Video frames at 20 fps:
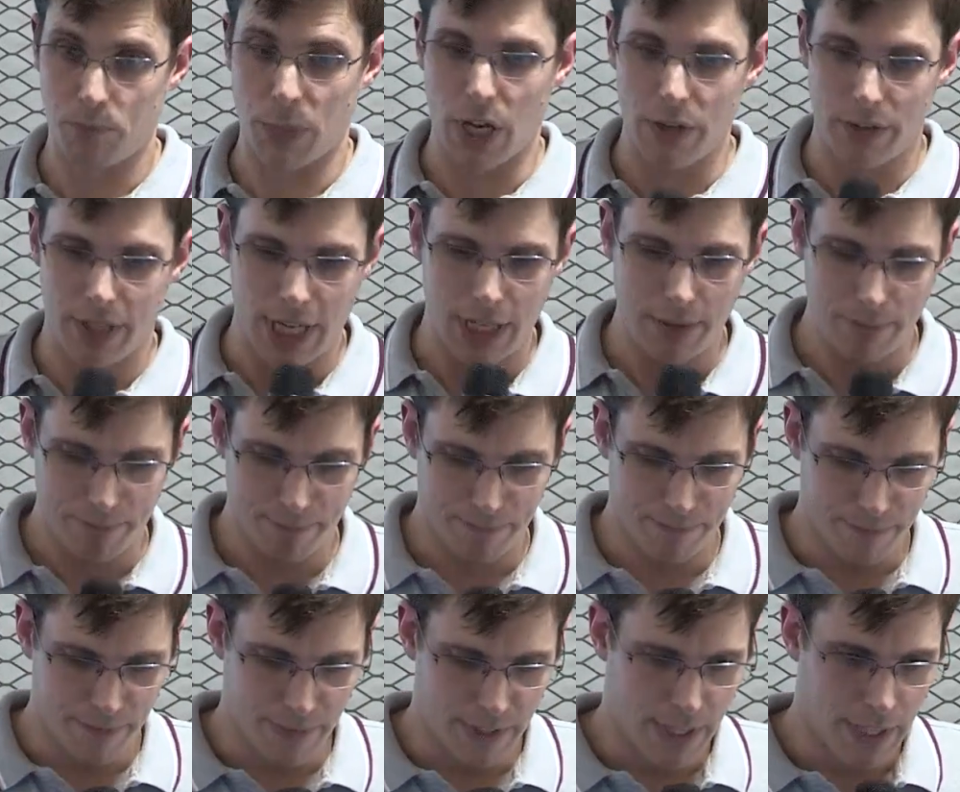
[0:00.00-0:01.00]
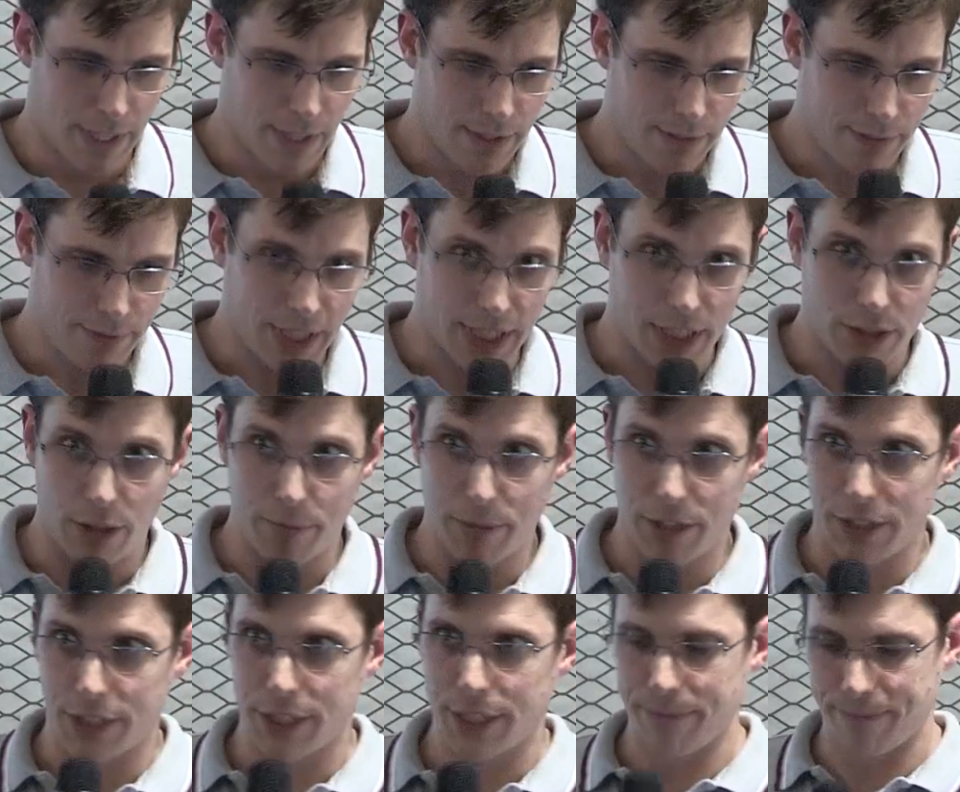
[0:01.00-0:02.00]
Okay, thanks very
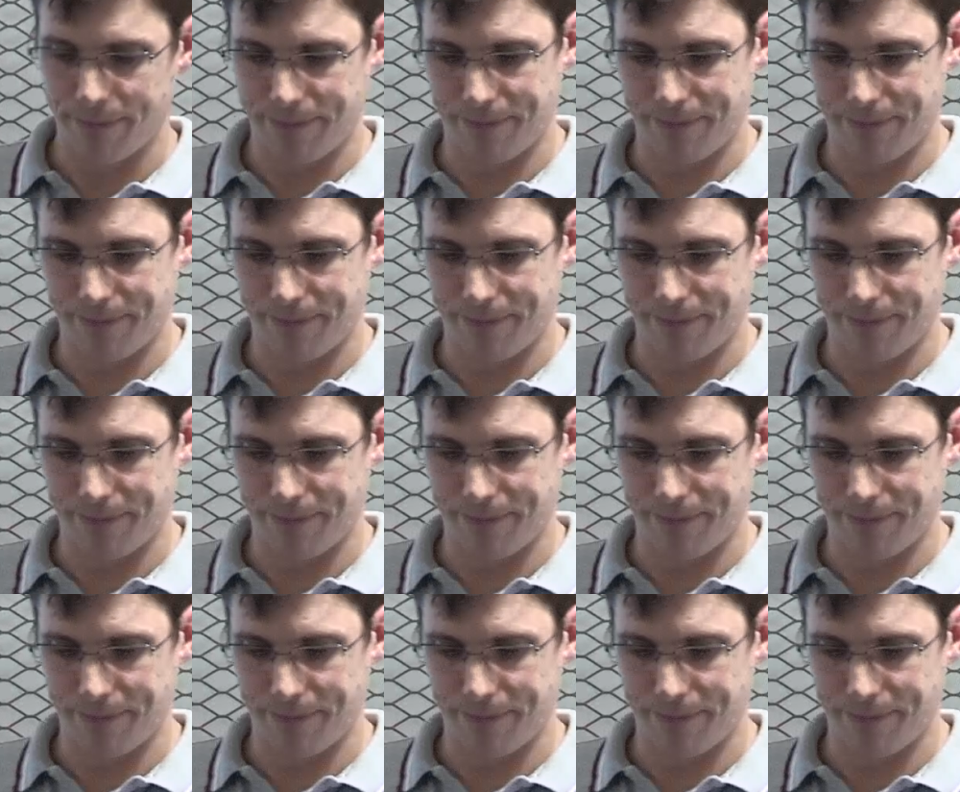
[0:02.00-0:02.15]
much.